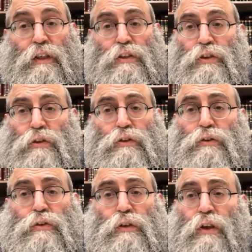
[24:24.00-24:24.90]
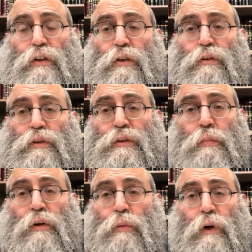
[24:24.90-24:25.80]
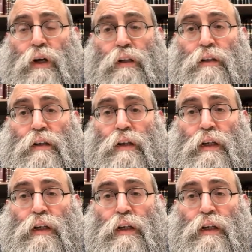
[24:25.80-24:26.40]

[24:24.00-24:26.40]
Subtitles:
Children do not respond well